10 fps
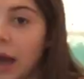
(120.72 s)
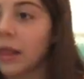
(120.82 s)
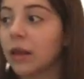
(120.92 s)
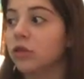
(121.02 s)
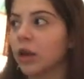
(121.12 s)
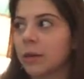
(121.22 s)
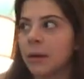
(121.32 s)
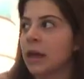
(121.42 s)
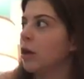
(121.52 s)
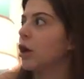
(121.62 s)
I look at
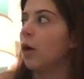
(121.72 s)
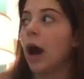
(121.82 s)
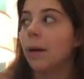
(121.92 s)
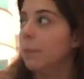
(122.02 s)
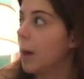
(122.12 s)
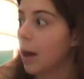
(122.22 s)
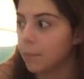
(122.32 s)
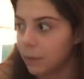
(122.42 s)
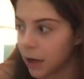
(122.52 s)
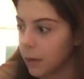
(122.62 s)
Michaela, I go,
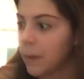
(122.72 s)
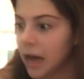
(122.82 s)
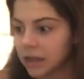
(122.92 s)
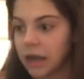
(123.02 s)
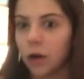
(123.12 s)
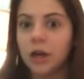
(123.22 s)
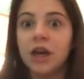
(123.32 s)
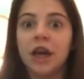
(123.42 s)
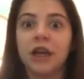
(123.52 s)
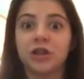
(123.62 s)
I'm gonna pass out.
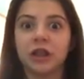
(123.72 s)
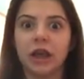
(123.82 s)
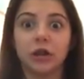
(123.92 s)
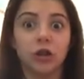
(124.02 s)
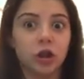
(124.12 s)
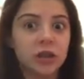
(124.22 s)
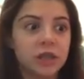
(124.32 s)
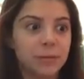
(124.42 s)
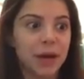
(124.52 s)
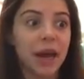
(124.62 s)
And she
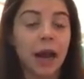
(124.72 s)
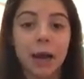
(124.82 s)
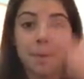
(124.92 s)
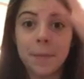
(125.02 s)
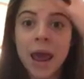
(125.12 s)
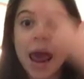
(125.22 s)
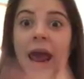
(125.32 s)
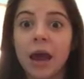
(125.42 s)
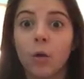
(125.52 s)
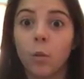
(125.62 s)
looks at me, and I am
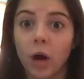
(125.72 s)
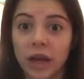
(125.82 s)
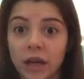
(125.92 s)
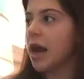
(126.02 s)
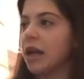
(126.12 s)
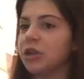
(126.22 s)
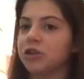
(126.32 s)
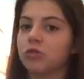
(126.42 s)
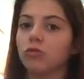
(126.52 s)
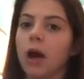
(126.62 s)
pale white. And I
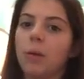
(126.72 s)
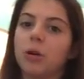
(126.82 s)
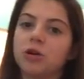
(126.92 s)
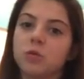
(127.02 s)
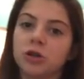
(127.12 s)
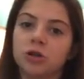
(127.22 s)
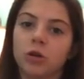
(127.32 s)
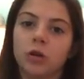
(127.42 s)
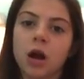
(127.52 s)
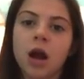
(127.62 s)
just grab onto her
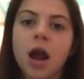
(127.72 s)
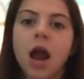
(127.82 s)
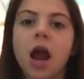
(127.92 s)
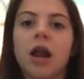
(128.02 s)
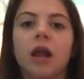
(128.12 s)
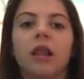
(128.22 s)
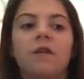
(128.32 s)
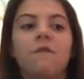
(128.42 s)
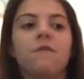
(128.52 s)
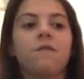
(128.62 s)
shoulder, and I
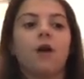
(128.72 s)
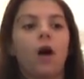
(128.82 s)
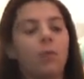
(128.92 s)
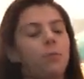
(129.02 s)
fall